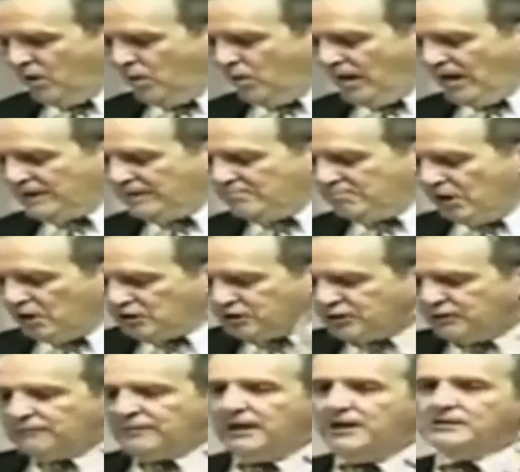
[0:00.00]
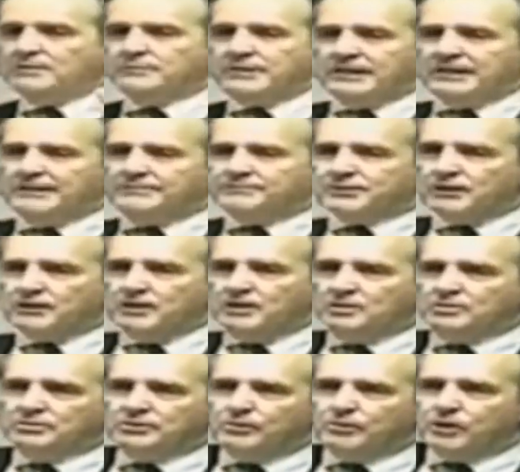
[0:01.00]
who wanted most of all to be left
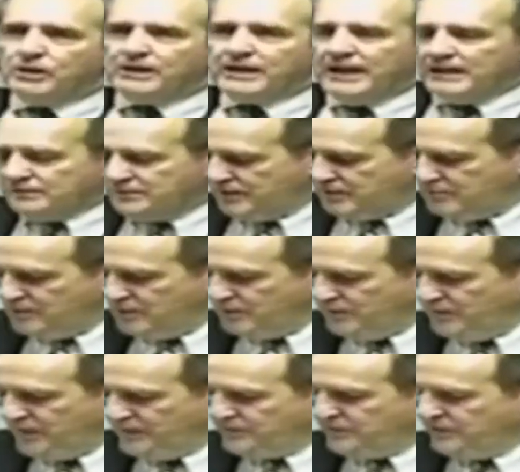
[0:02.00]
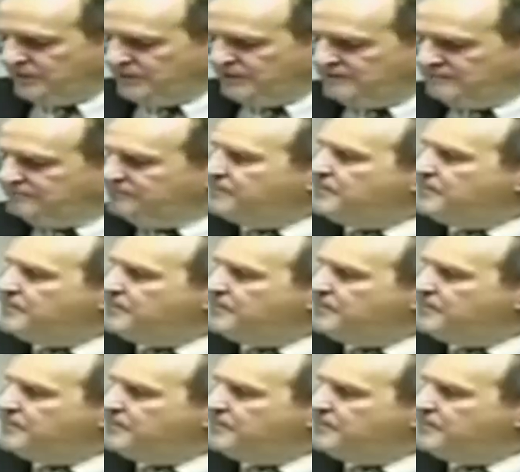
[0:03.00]
alone to work out their own destiny.